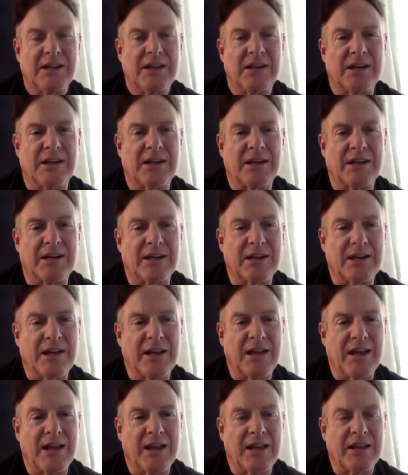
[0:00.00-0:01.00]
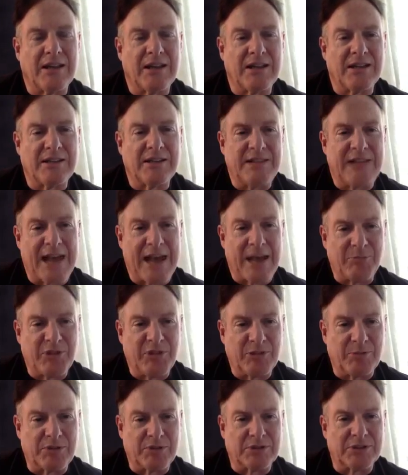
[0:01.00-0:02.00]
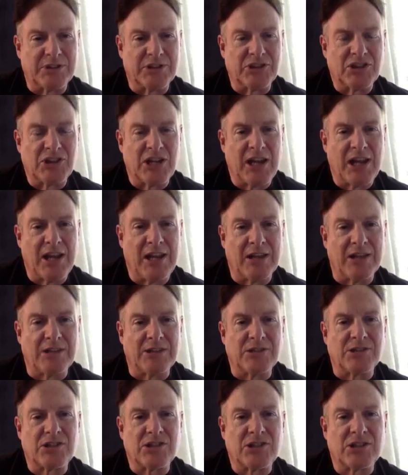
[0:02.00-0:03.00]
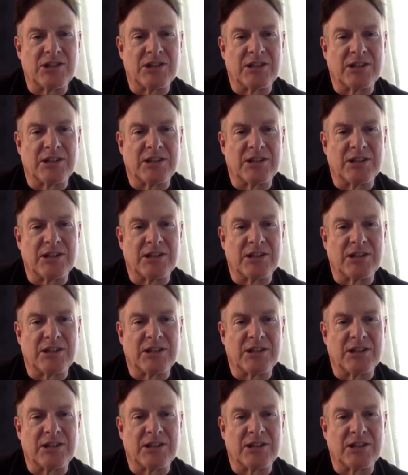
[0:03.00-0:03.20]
and adaptable to change.